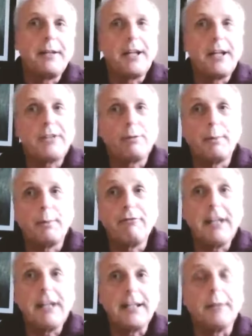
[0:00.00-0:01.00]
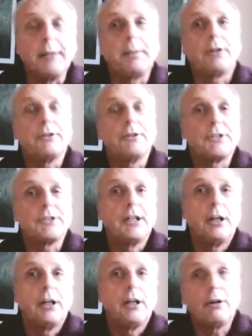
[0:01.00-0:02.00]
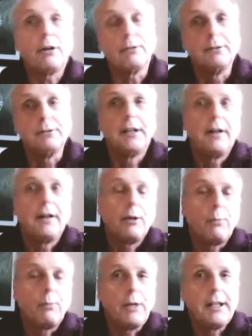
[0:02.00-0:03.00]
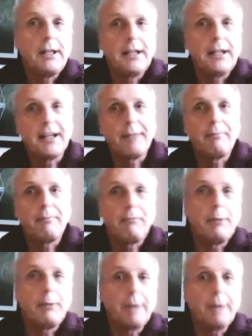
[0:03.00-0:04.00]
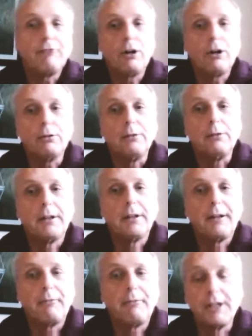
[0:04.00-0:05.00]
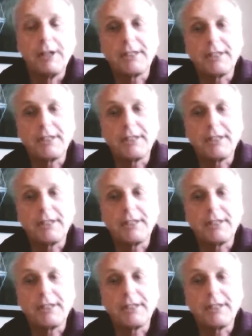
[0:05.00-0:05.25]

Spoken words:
a marina, because, we won't roll. Whereas if you